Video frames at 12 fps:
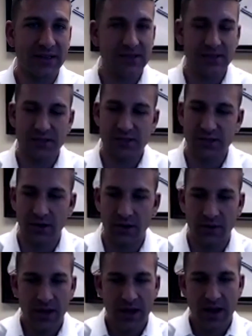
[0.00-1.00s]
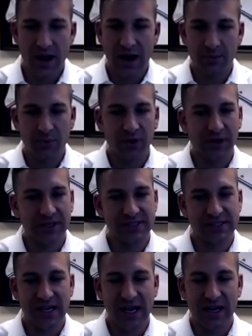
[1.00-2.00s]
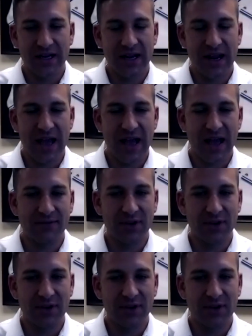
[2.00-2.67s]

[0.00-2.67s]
And so I'm really excited to have you on,